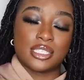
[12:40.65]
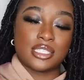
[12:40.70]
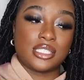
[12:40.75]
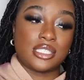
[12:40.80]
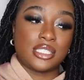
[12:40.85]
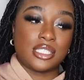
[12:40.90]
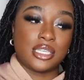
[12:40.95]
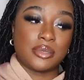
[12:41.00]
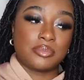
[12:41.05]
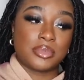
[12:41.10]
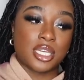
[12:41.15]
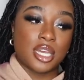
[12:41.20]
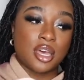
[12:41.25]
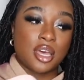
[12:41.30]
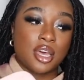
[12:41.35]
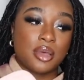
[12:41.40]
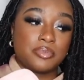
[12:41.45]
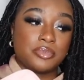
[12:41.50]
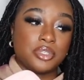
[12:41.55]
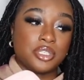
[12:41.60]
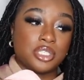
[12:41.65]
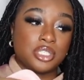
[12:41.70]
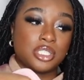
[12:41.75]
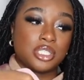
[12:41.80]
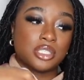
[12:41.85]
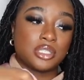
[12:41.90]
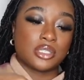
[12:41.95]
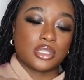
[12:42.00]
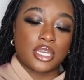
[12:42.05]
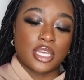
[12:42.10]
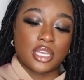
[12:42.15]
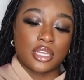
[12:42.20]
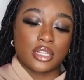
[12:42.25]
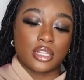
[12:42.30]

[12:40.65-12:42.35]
It's zipped up. You could just like